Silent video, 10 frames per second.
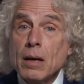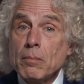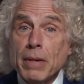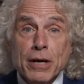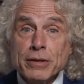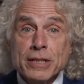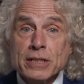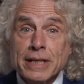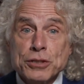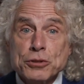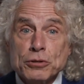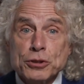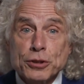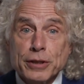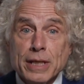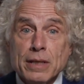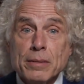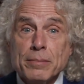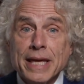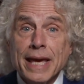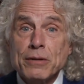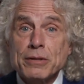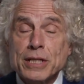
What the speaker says: My own intellectual journey began with